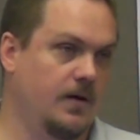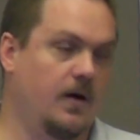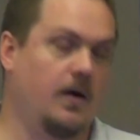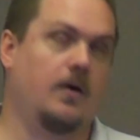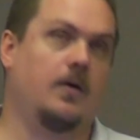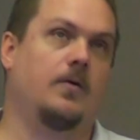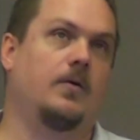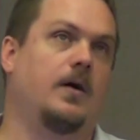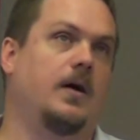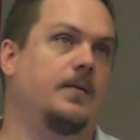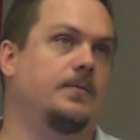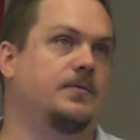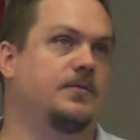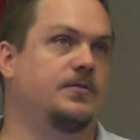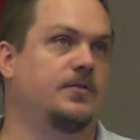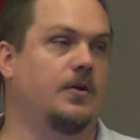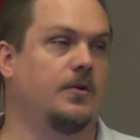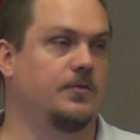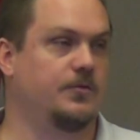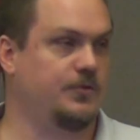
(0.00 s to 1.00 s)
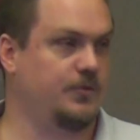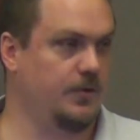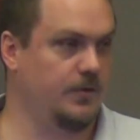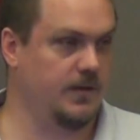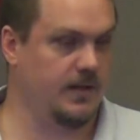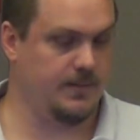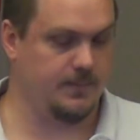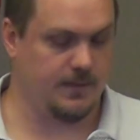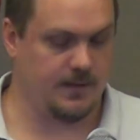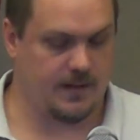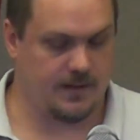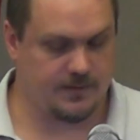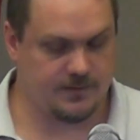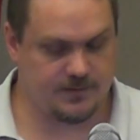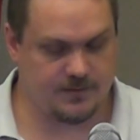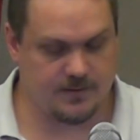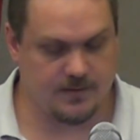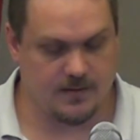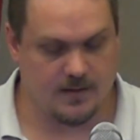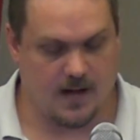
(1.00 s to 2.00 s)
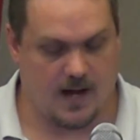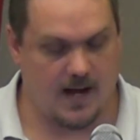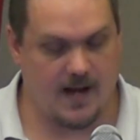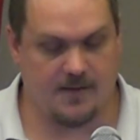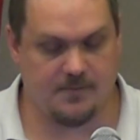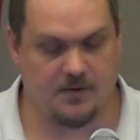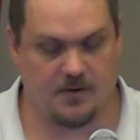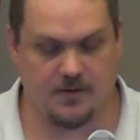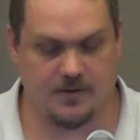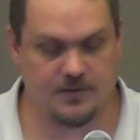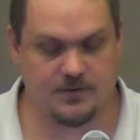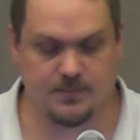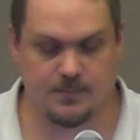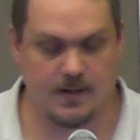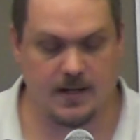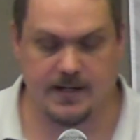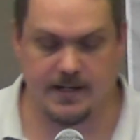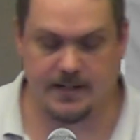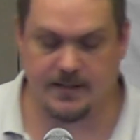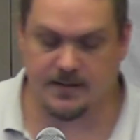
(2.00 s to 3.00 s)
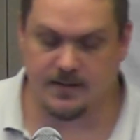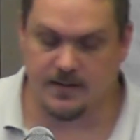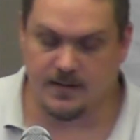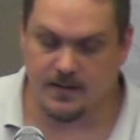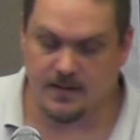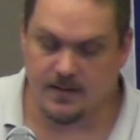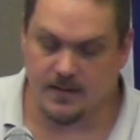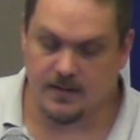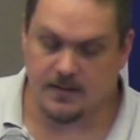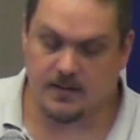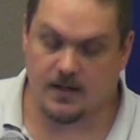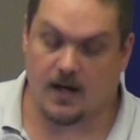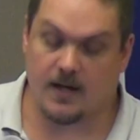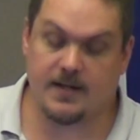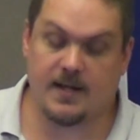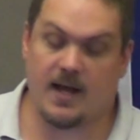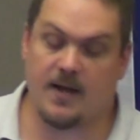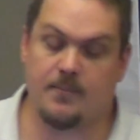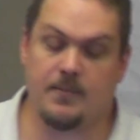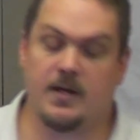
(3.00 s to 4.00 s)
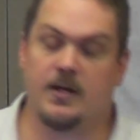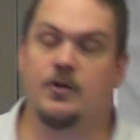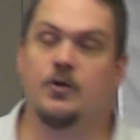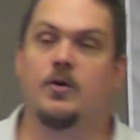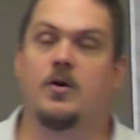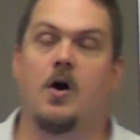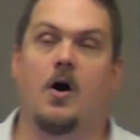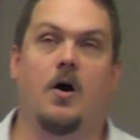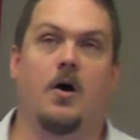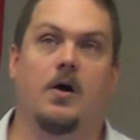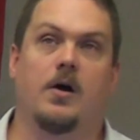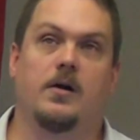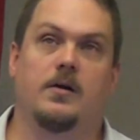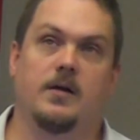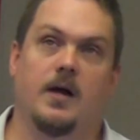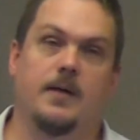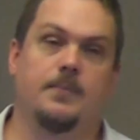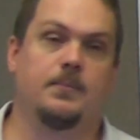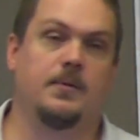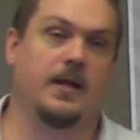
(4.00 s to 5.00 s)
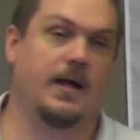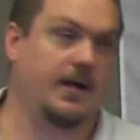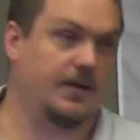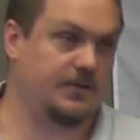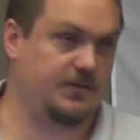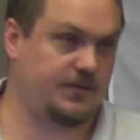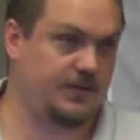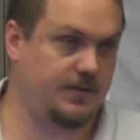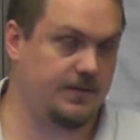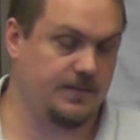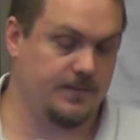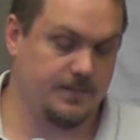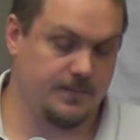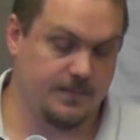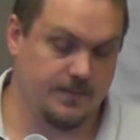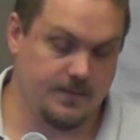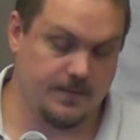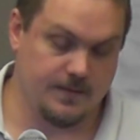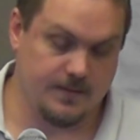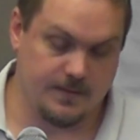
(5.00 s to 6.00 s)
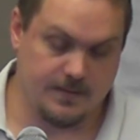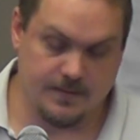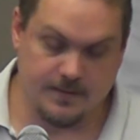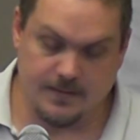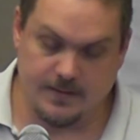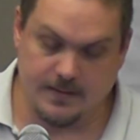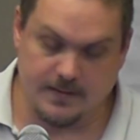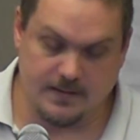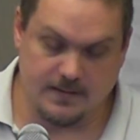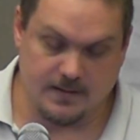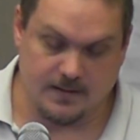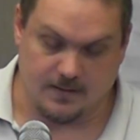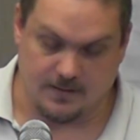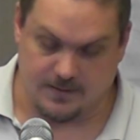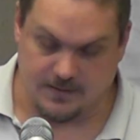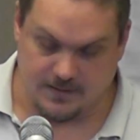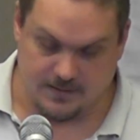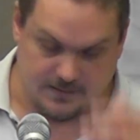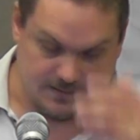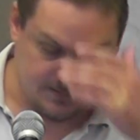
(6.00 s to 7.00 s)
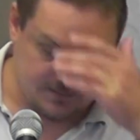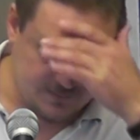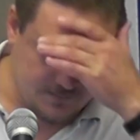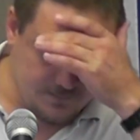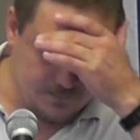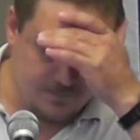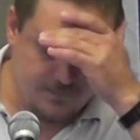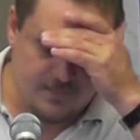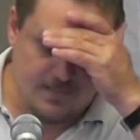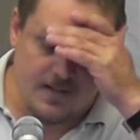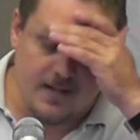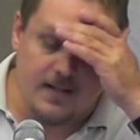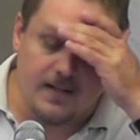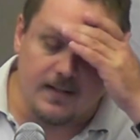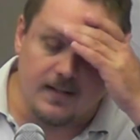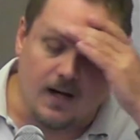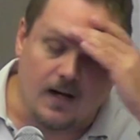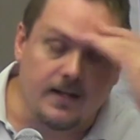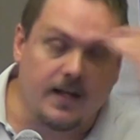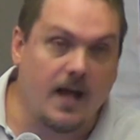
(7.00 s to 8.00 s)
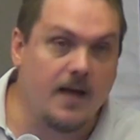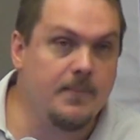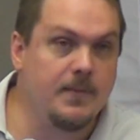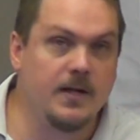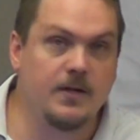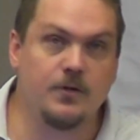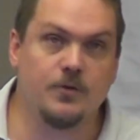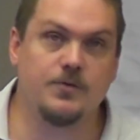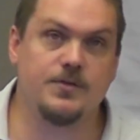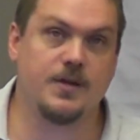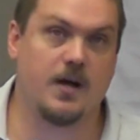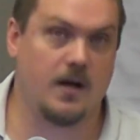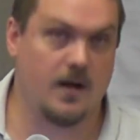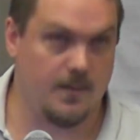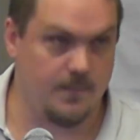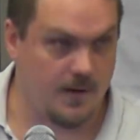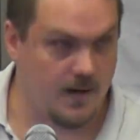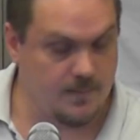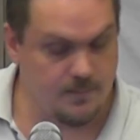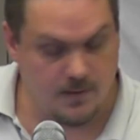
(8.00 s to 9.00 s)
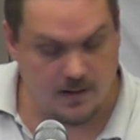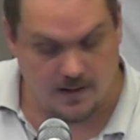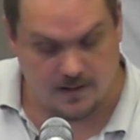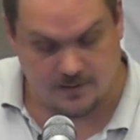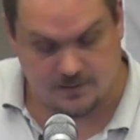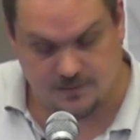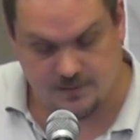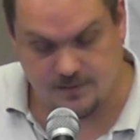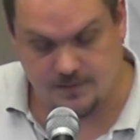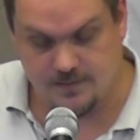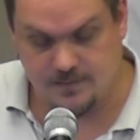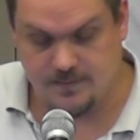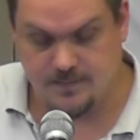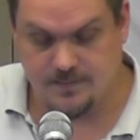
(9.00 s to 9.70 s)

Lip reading: Oh, I'm so truly blessed. I have all this money. God gave me a new car. I'm blessed. Oh, goodness. God gave me a new job. I'm blessed.